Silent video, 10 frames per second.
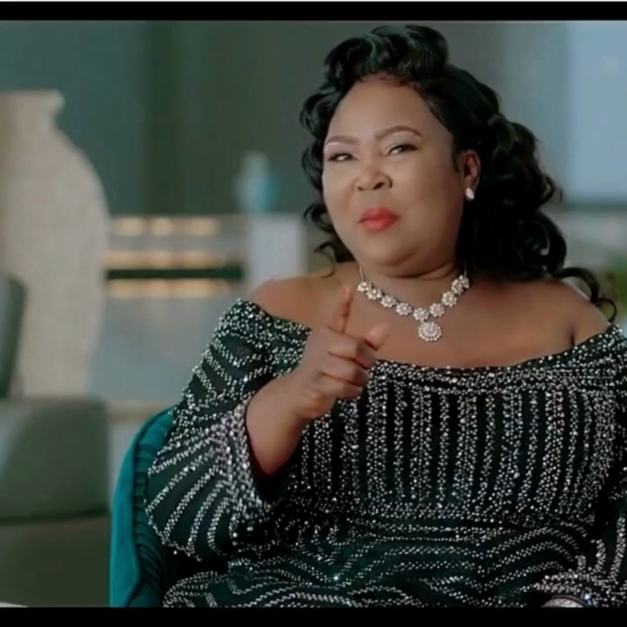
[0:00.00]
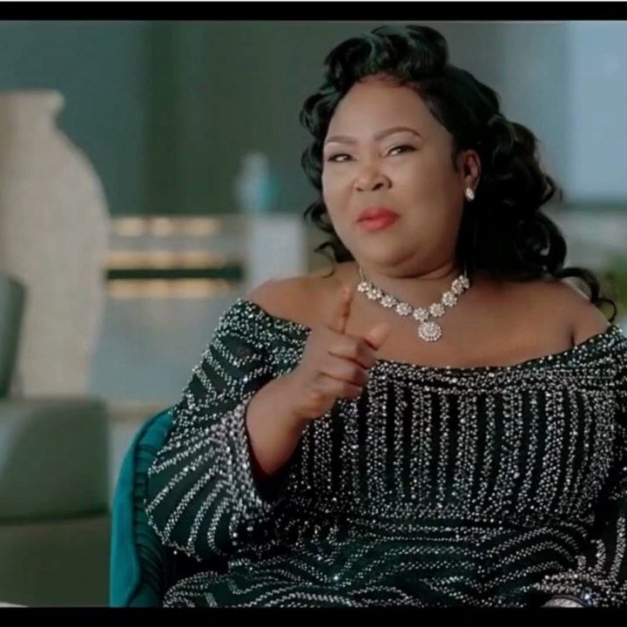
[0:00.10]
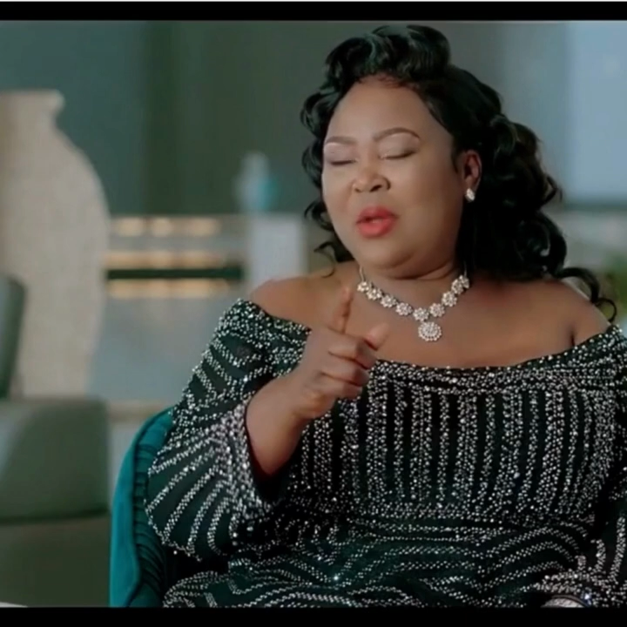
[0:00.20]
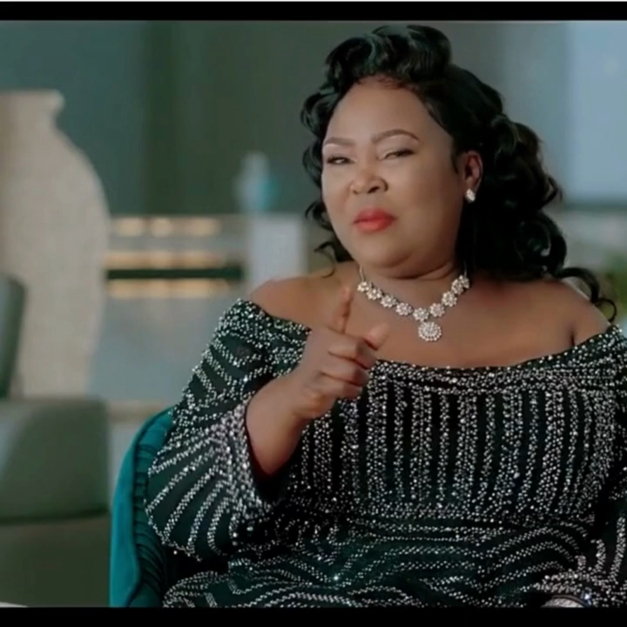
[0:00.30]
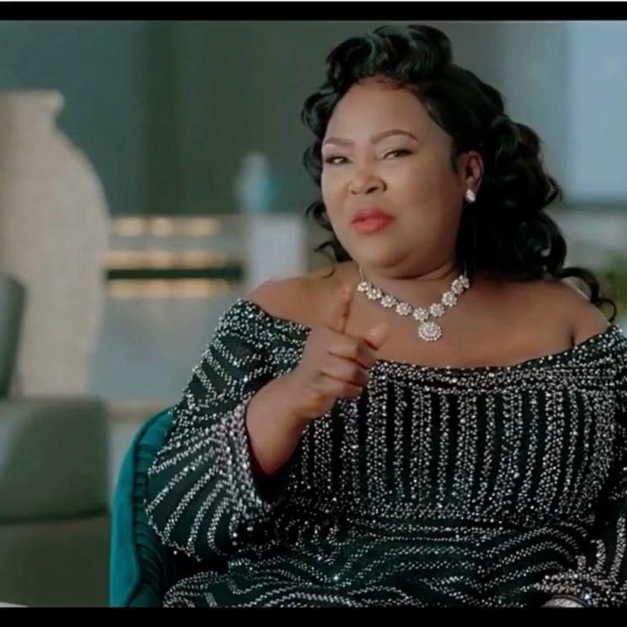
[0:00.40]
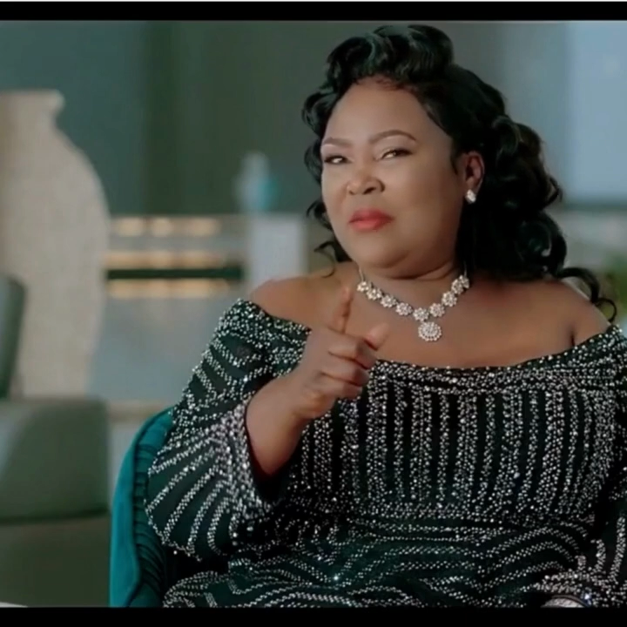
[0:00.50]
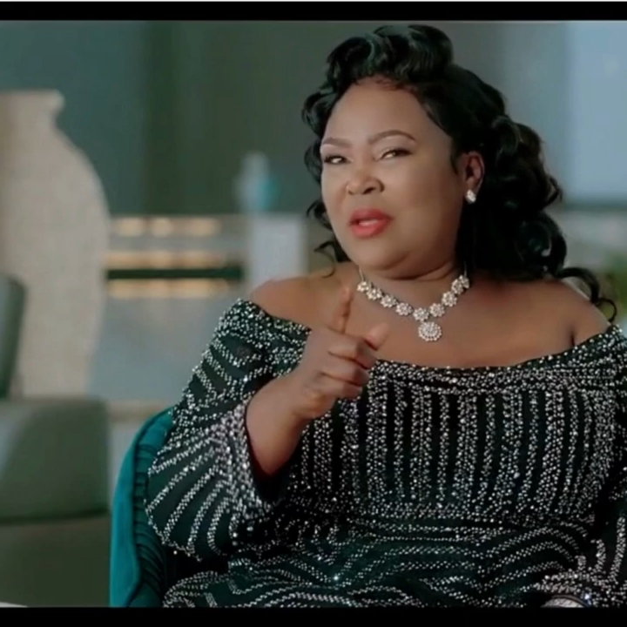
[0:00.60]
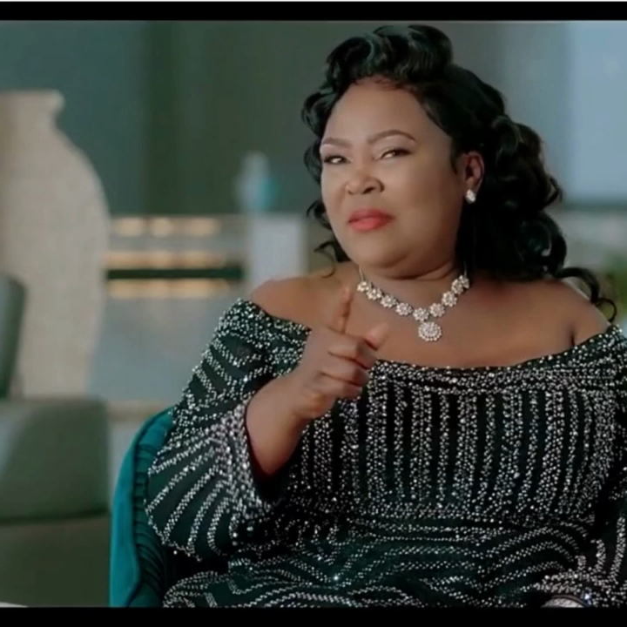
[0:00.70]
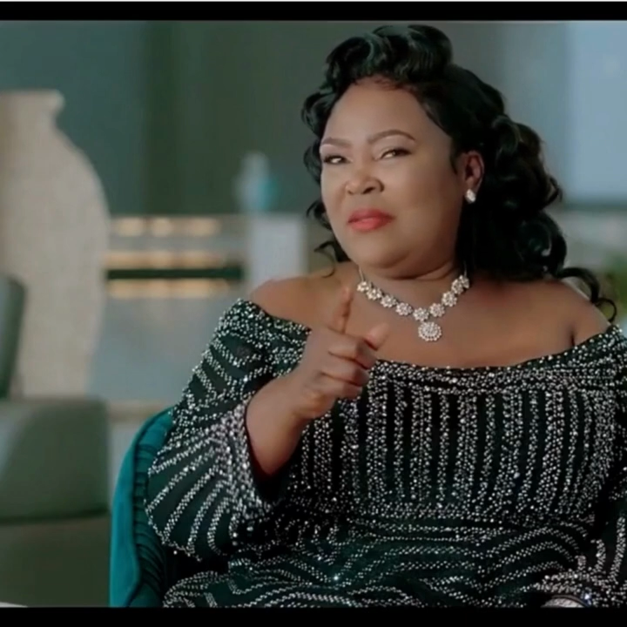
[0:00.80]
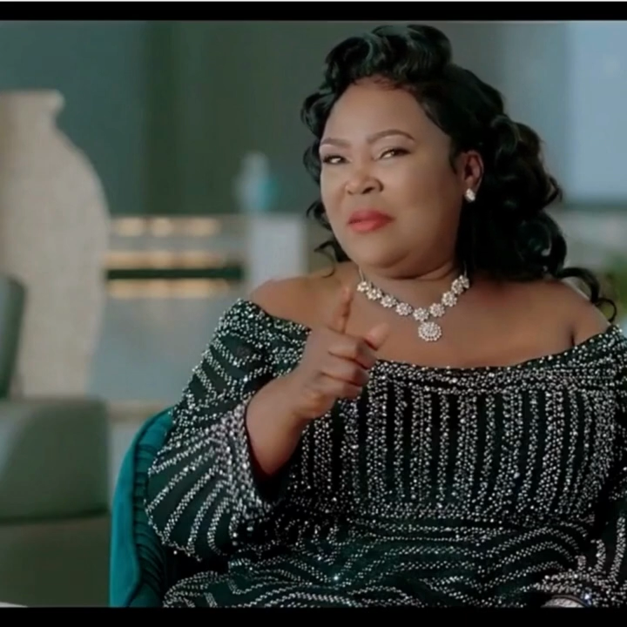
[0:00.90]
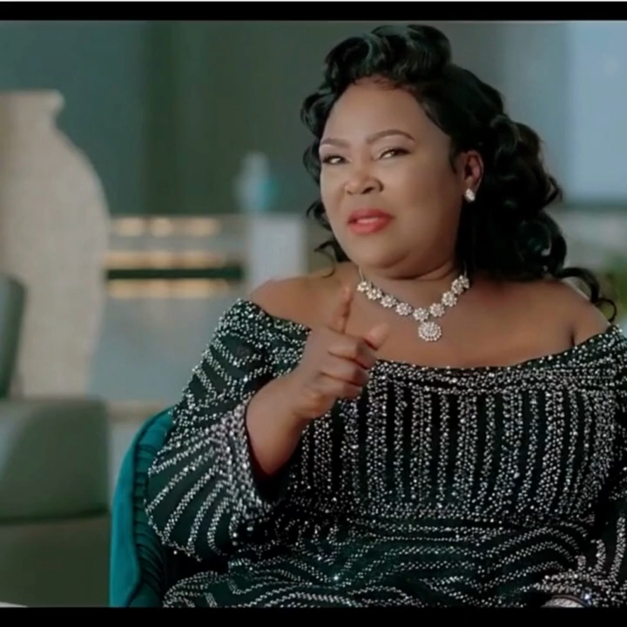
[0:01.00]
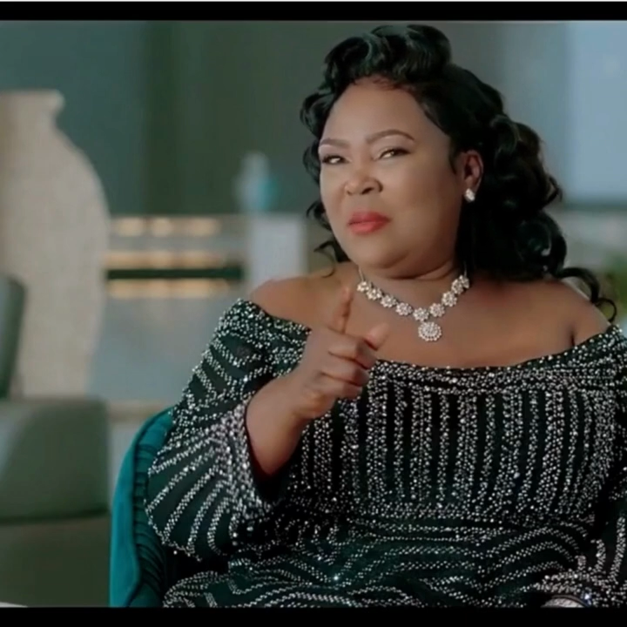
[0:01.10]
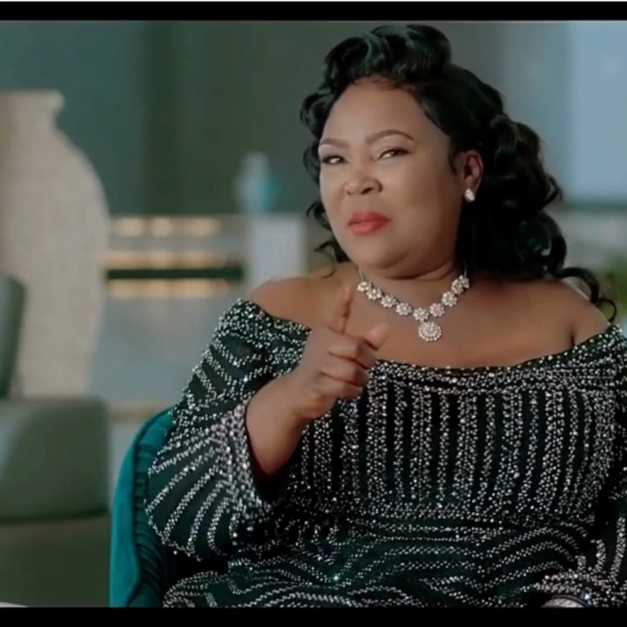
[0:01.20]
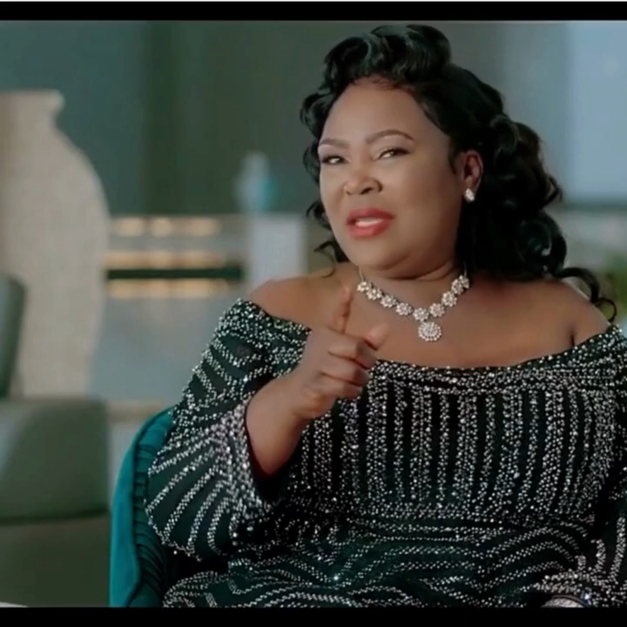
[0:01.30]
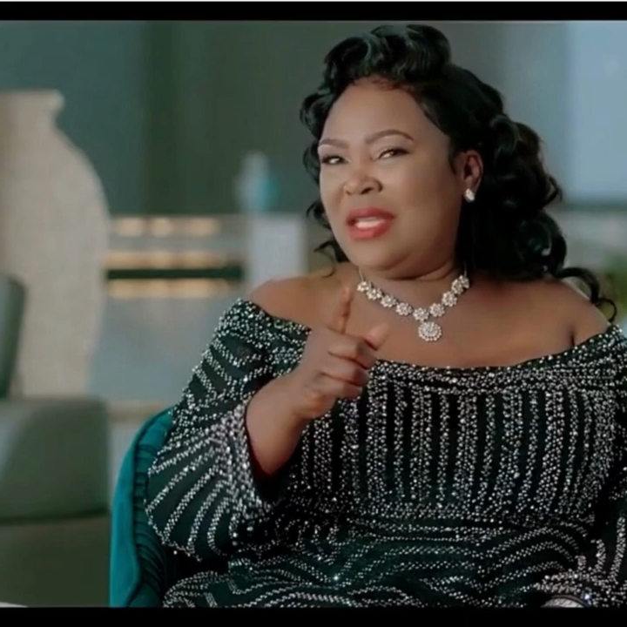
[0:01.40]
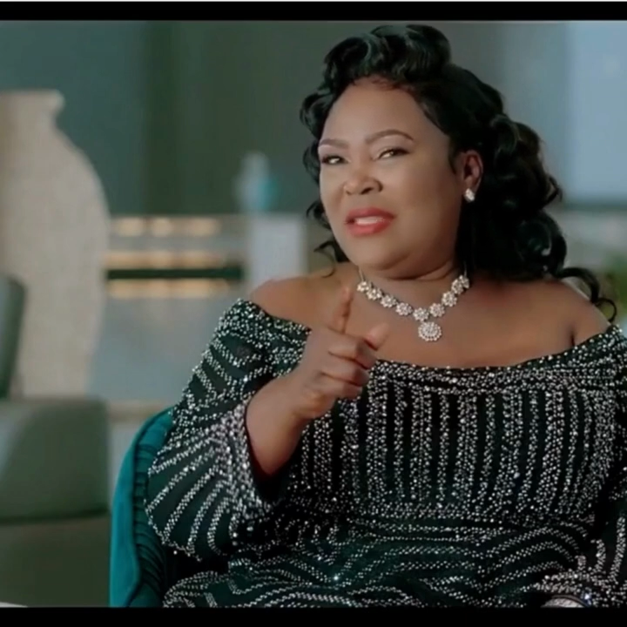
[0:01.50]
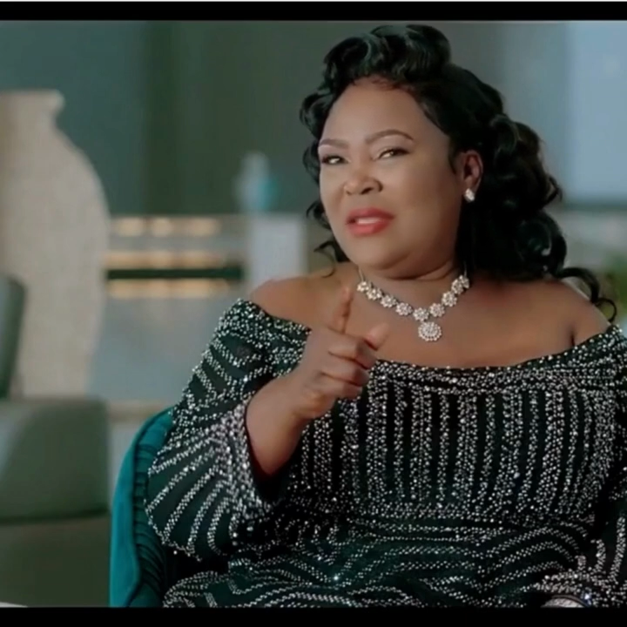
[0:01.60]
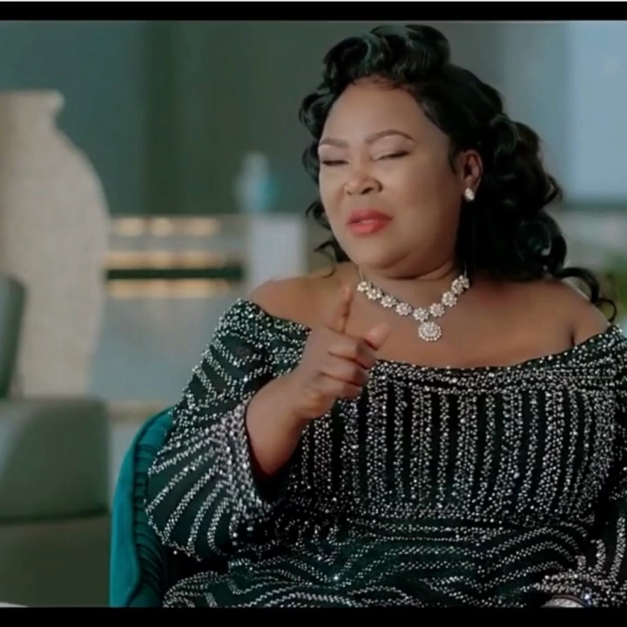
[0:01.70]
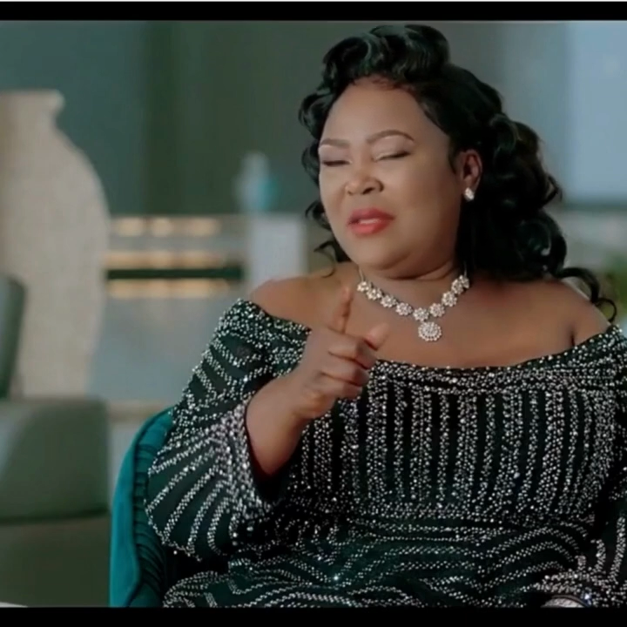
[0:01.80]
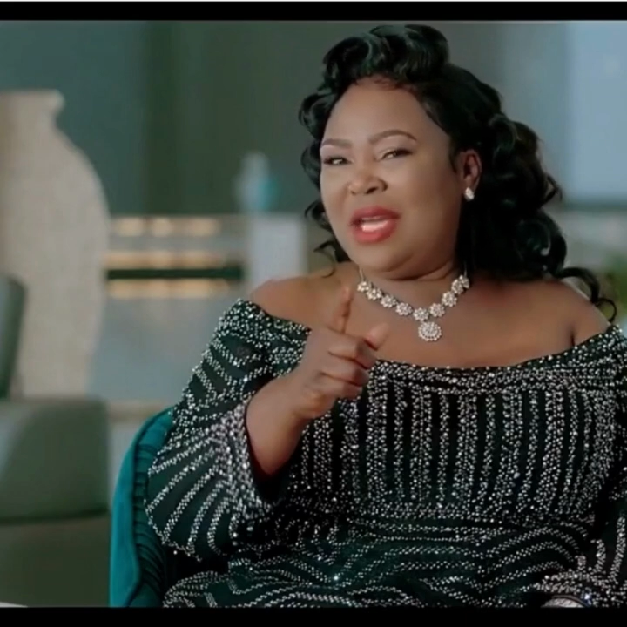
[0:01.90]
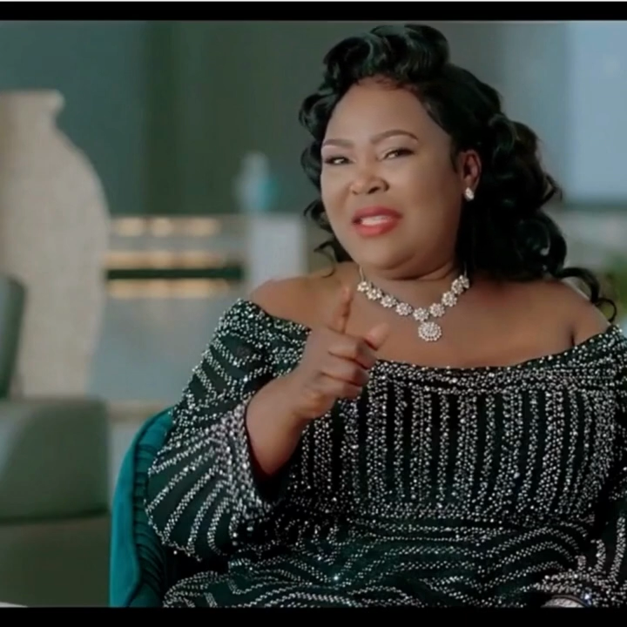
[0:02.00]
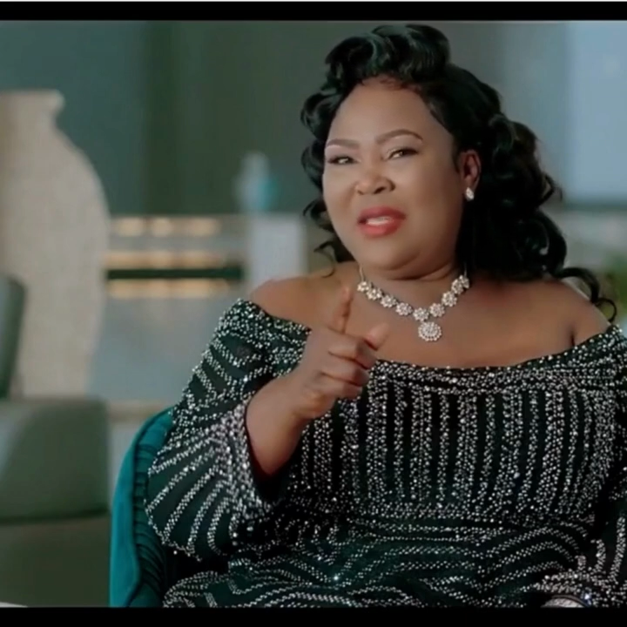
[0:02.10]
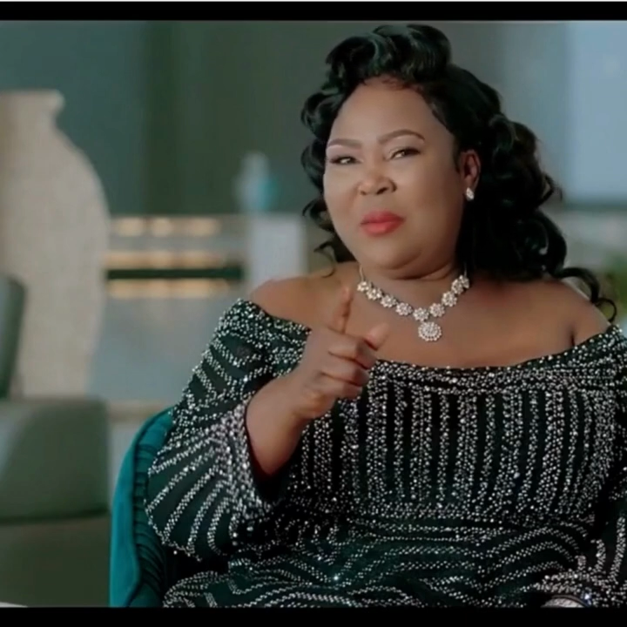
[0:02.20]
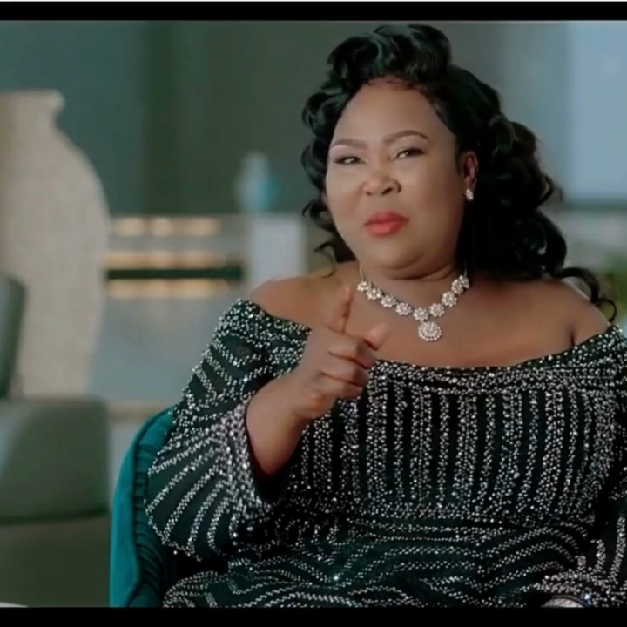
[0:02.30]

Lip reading: With over 5,000 readings conducted